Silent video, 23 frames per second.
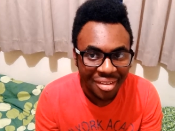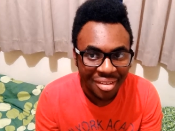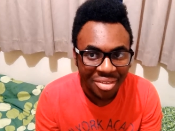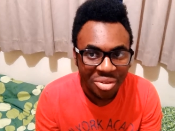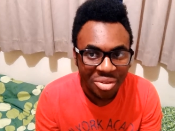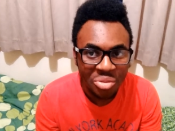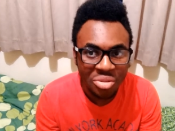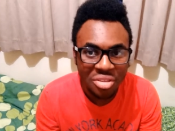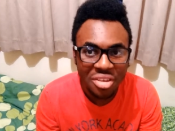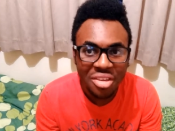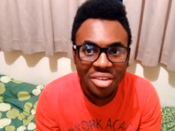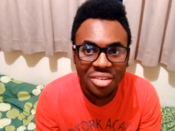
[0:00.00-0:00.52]

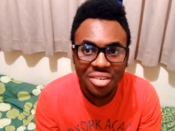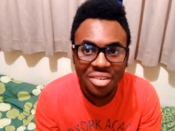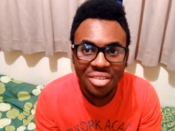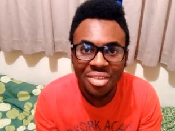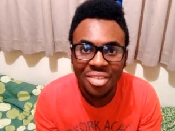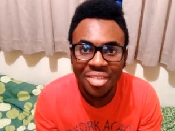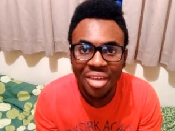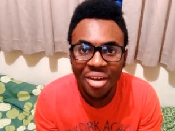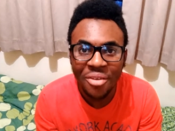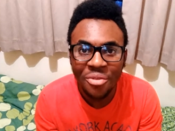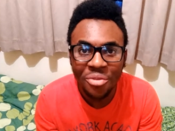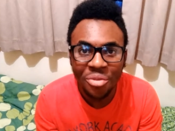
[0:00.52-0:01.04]
Your teachers are
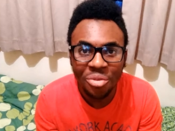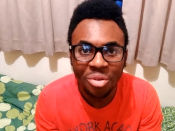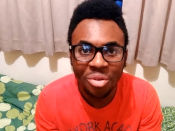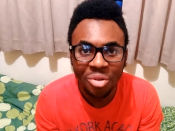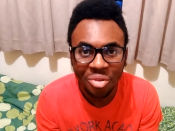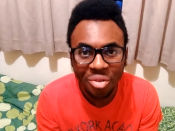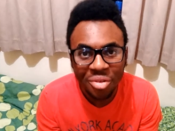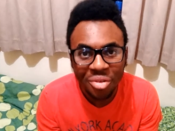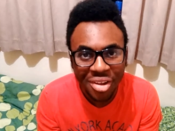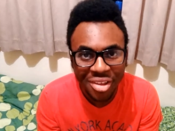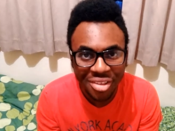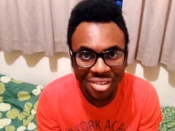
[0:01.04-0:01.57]
there for a
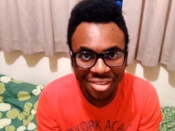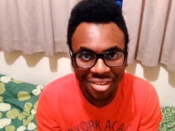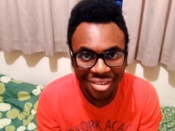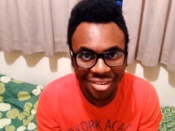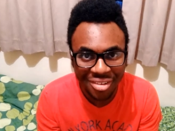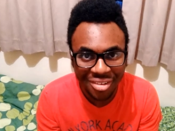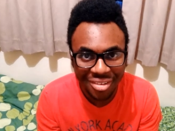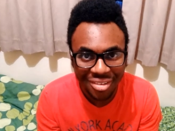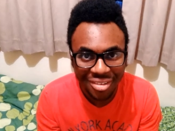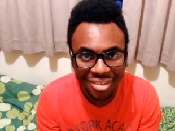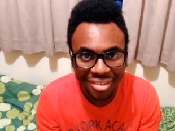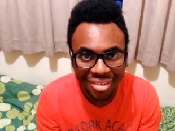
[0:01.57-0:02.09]

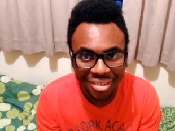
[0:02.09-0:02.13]
reason.